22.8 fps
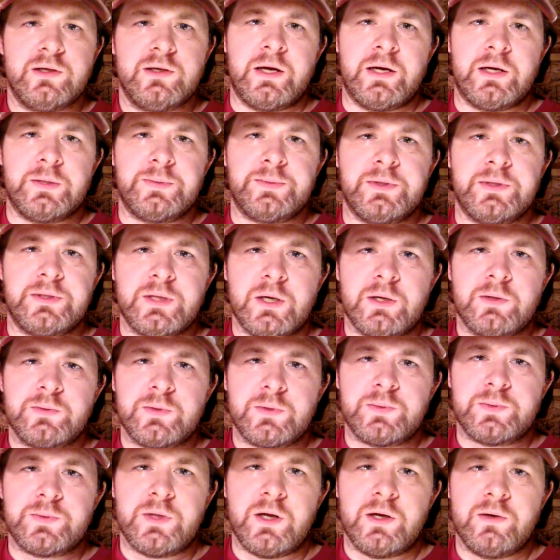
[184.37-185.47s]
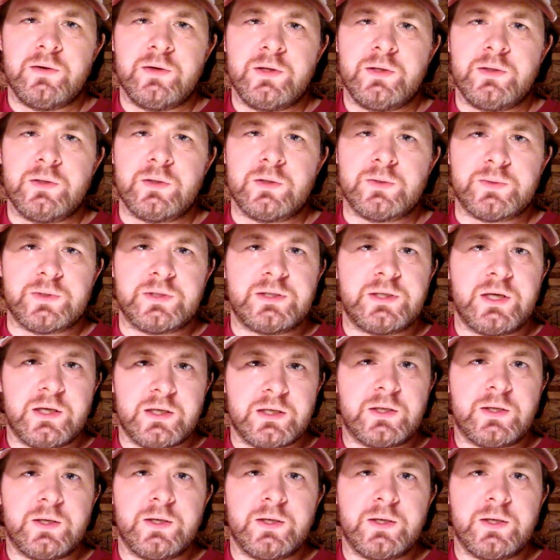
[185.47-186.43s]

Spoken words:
Now if it's overflowing or if it's getting